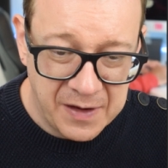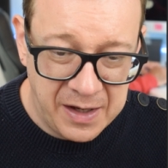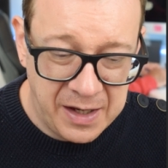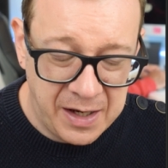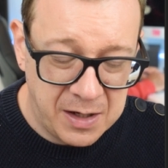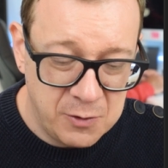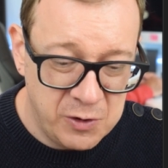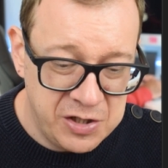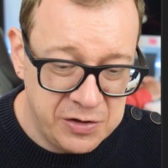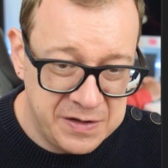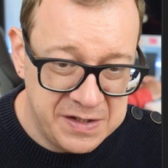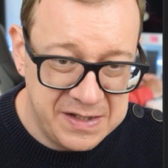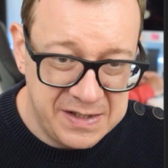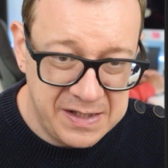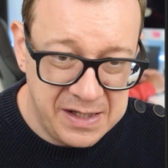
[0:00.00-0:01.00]
and we should
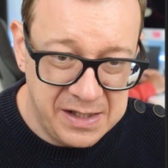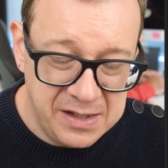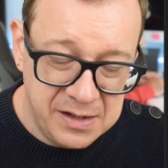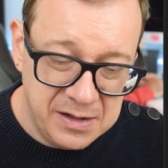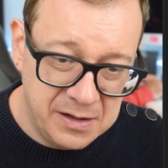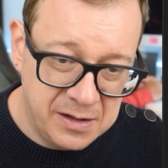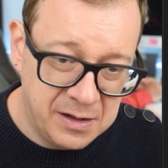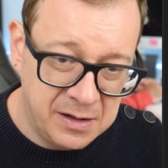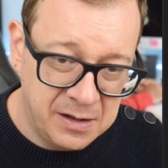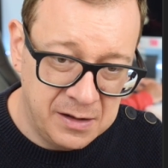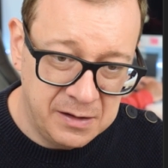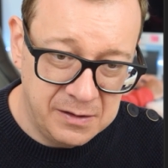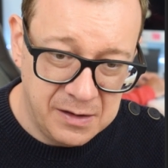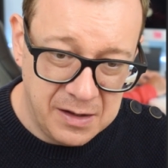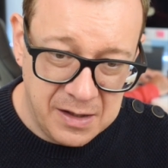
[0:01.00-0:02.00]
see
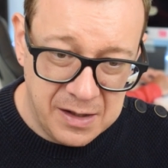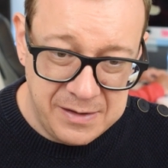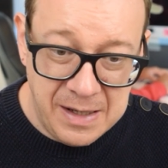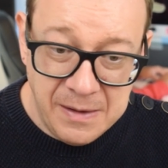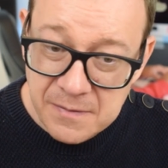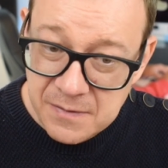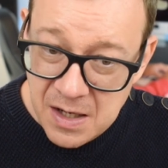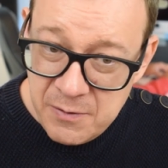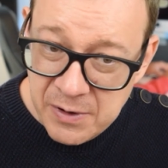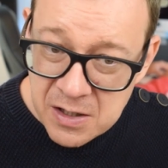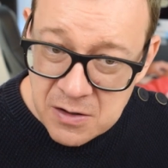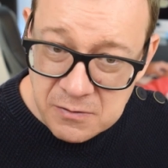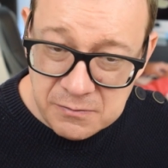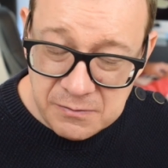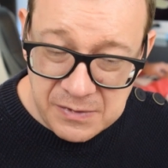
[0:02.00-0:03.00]
the, yeah, there we
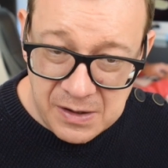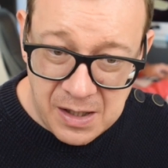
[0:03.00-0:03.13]
go.